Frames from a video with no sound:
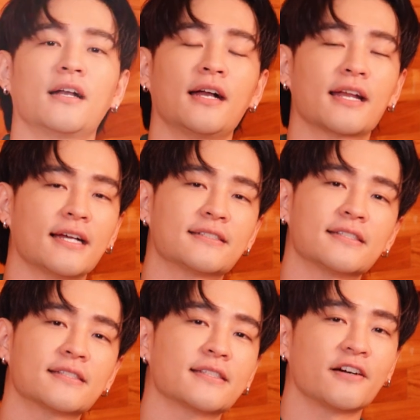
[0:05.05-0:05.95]
Hi guys,
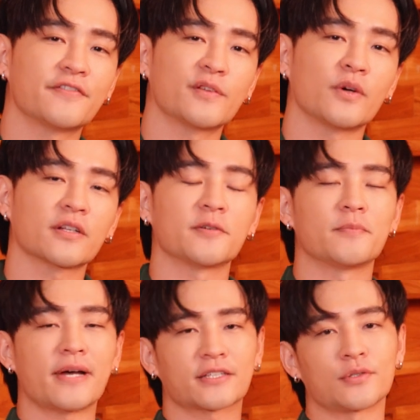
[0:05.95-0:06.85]
this is Alvin.
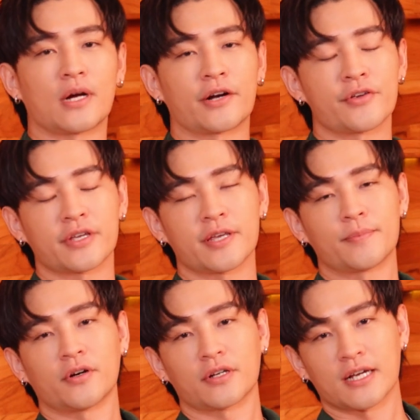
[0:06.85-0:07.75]
Welcome back to RUK
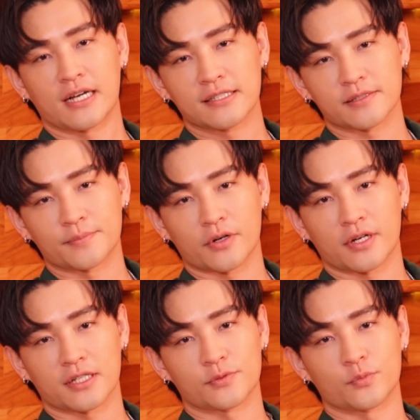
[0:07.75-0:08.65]
Podcast, a
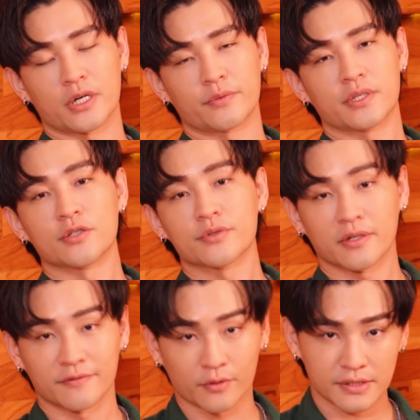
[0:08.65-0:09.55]
podcast where we use
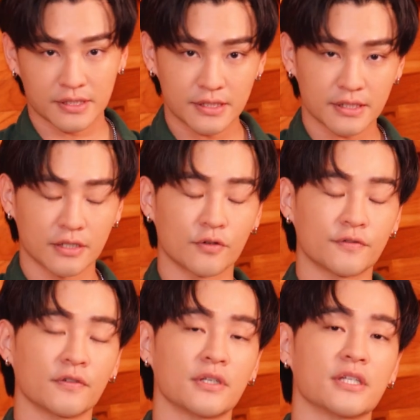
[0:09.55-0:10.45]
our voices and
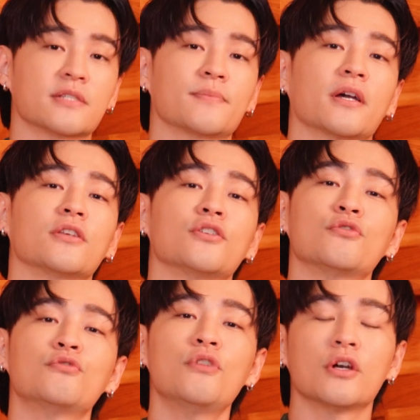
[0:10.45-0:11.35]
hopefully inspire
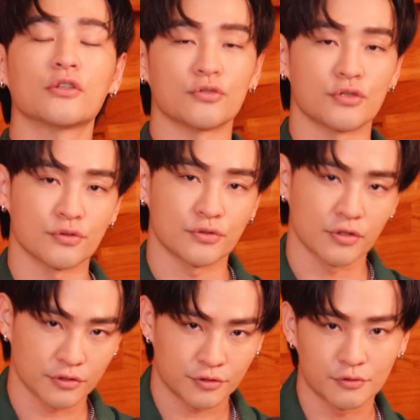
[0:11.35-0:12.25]
you to use
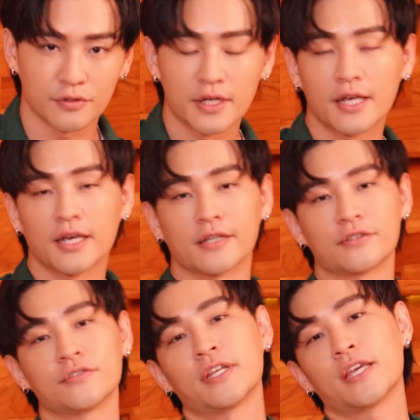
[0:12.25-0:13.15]
yours too. And
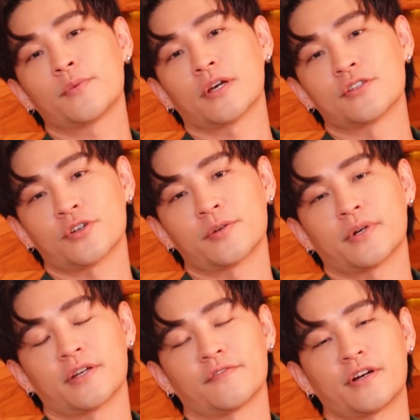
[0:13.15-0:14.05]
today we are joined
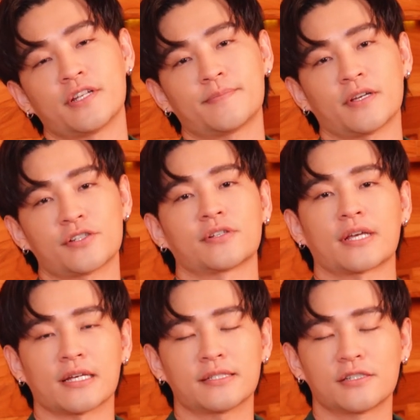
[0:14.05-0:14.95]
by a very special
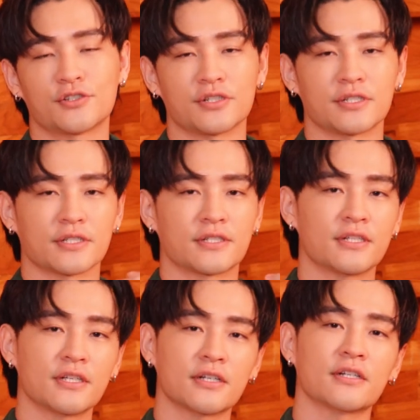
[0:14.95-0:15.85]
guest. She's a
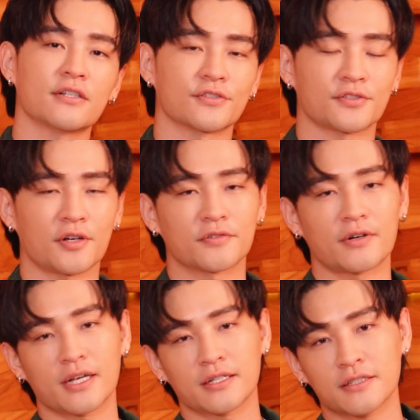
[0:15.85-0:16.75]
singer, a
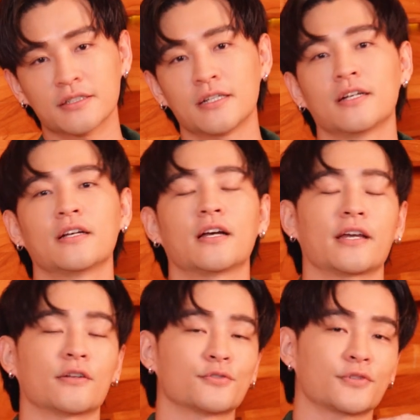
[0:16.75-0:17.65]
songwriter,
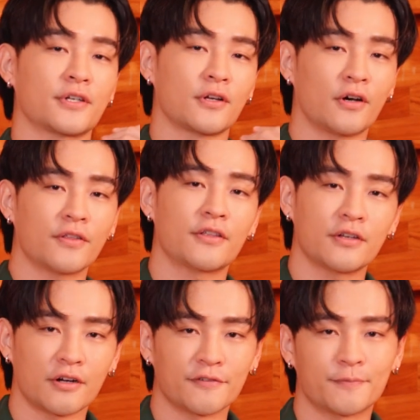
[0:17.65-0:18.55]
and also an author
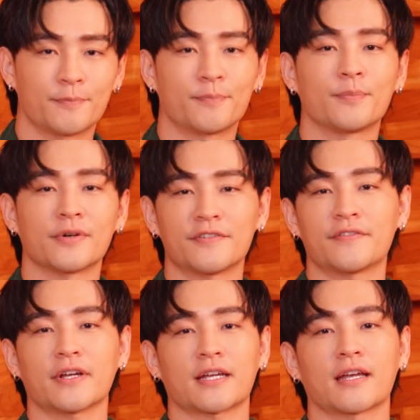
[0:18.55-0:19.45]
of
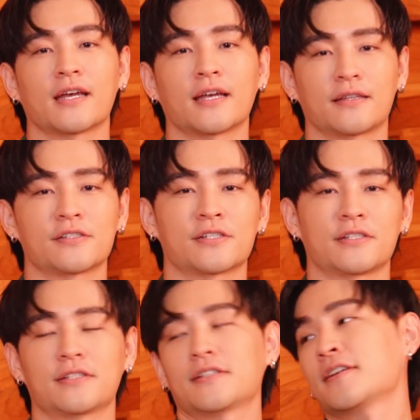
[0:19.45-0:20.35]
Perfect
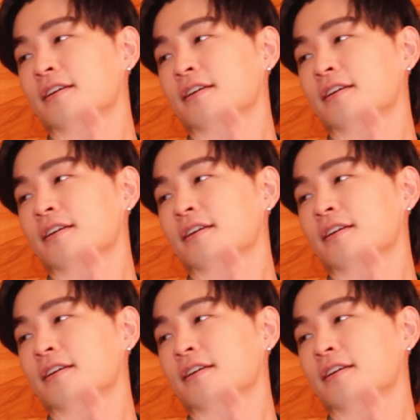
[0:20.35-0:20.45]
Addiction,